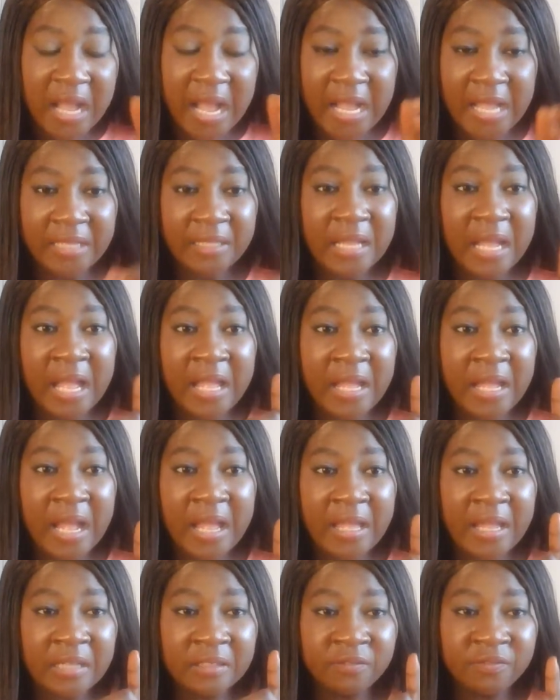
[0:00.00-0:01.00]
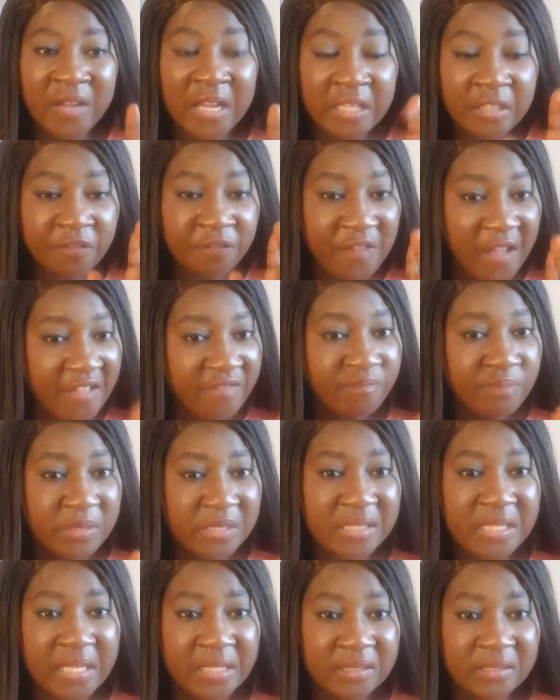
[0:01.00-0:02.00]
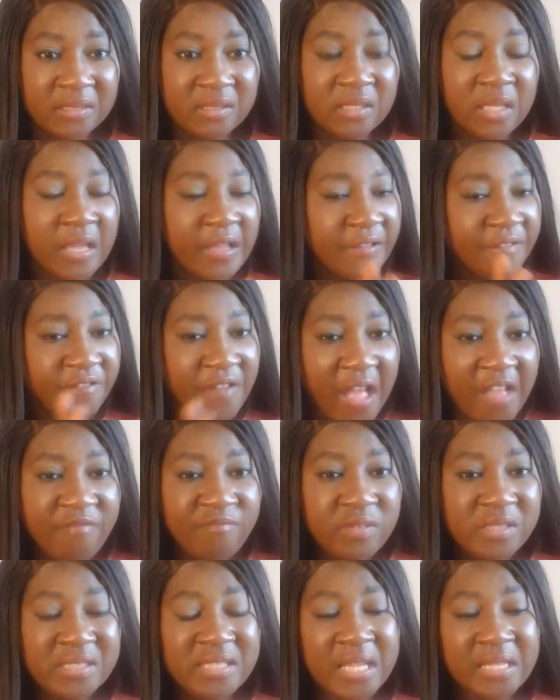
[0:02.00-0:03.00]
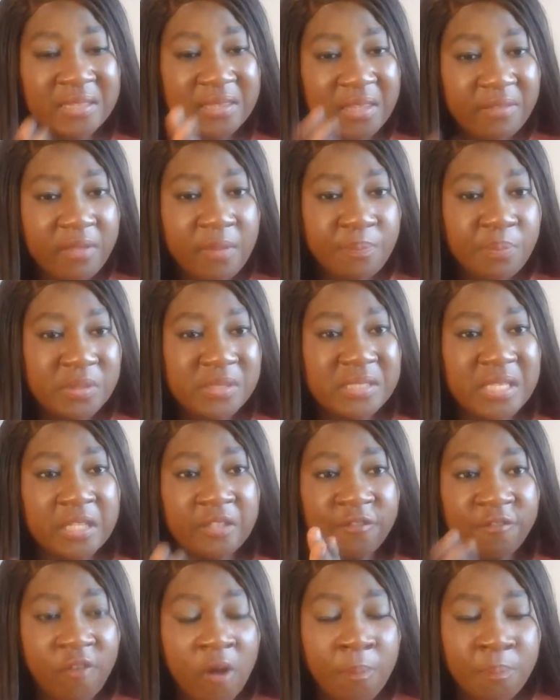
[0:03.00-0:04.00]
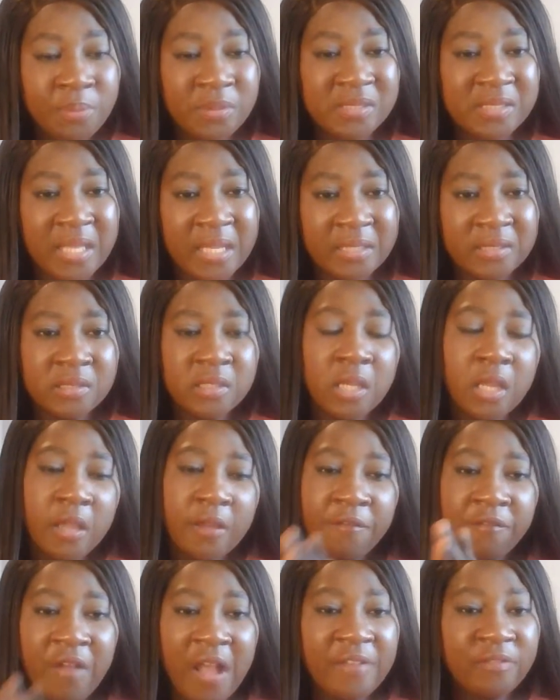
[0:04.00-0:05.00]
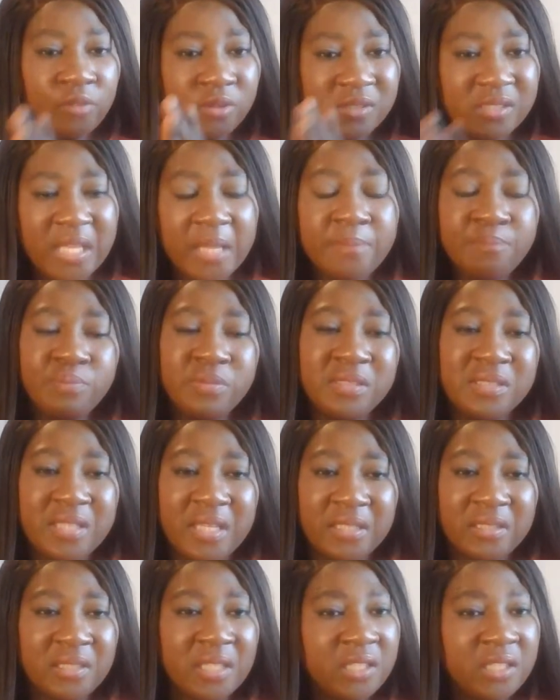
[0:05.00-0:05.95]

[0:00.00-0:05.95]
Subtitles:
I advise 5%, 5%, 3%, 4%, 5 to 10%.